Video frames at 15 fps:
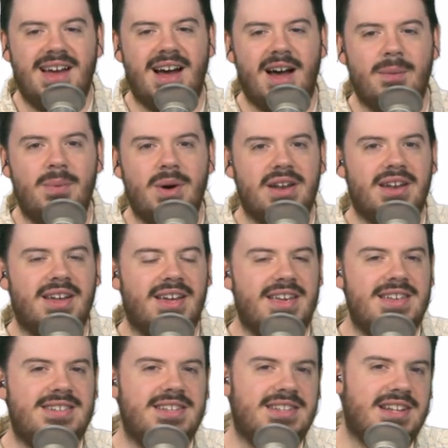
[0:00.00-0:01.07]
Uh, but uh,
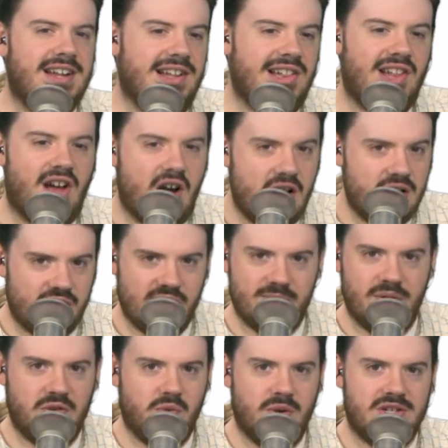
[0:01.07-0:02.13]
he said that a lot of them,
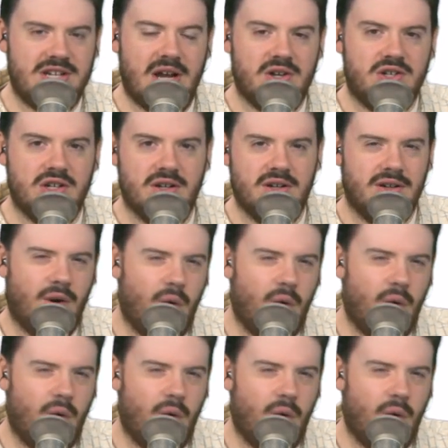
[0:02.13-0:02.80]
they switched out to